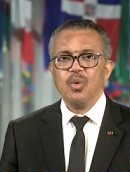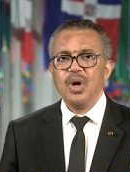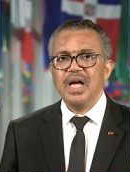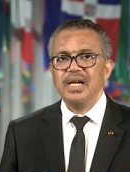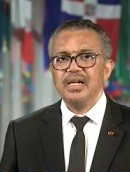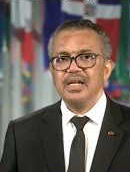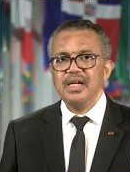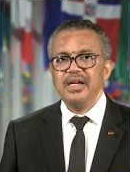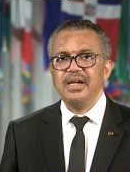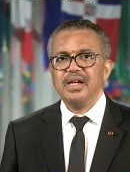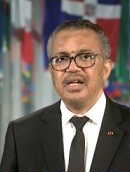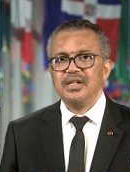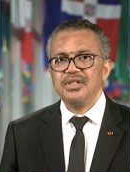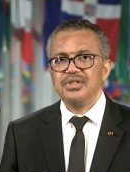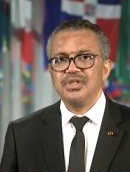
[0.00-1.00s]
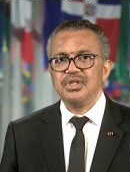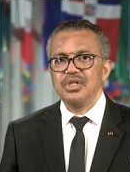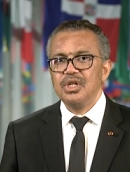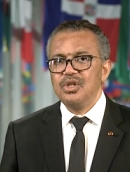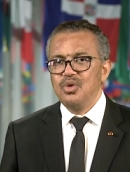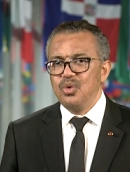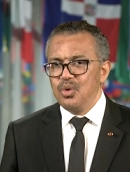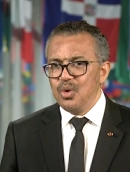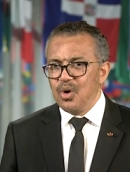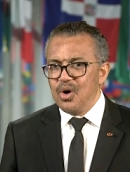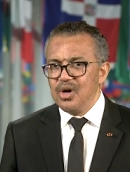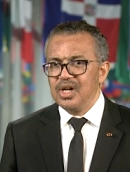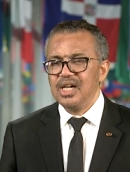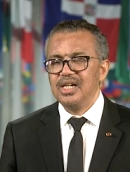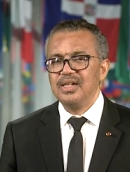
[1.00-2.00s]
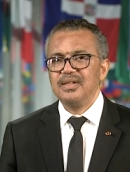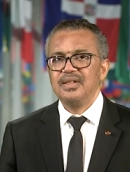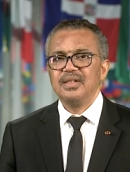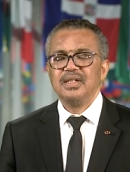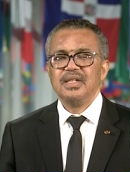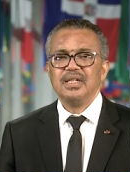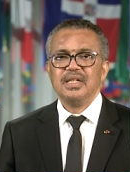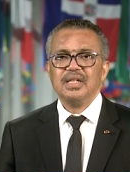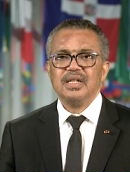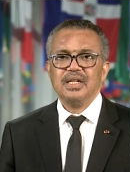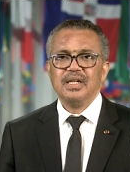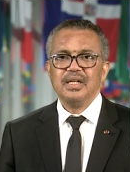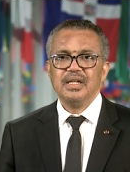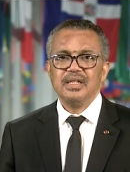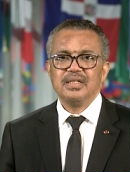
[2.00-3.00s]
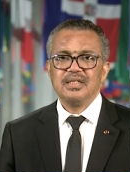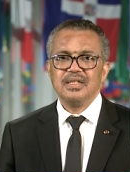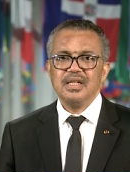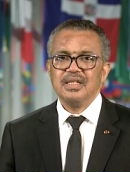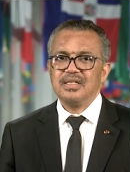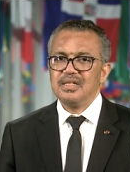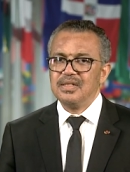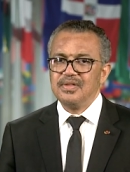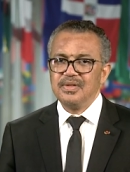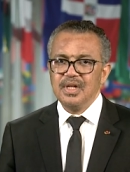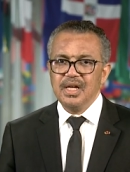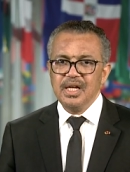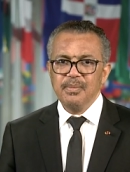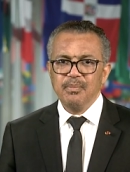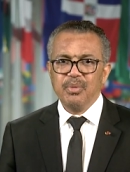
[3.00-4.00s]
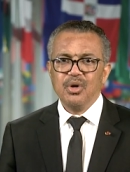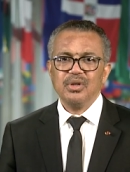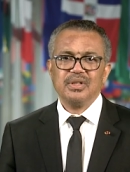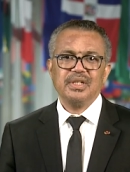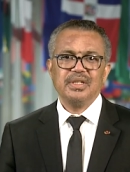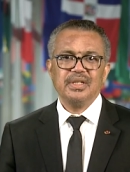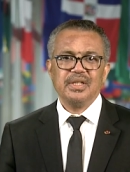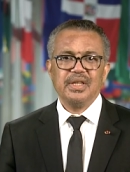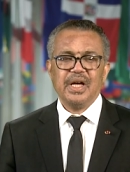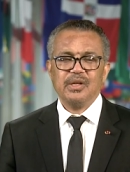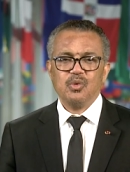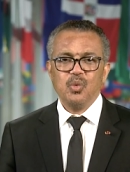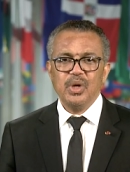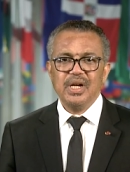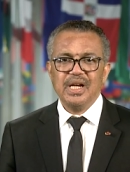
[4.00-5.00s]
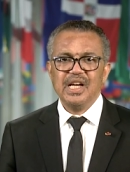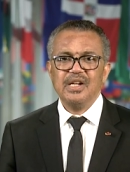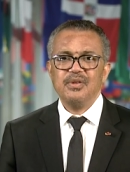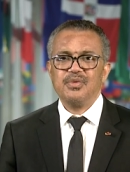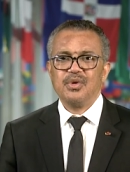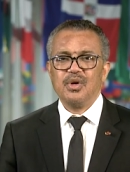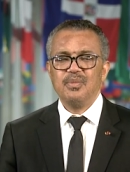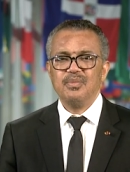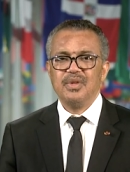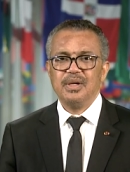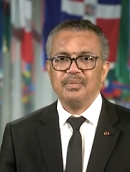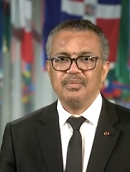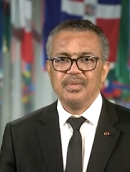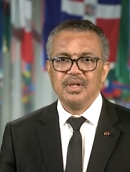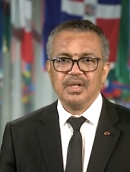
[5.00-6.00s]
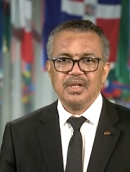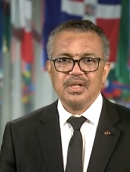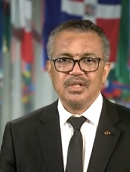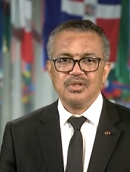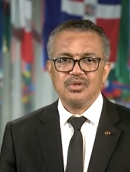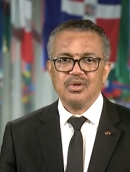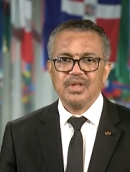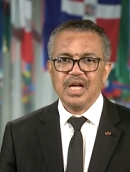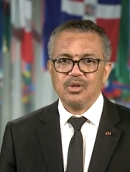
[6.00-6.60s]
When errors do occur, it's important that we learn from them so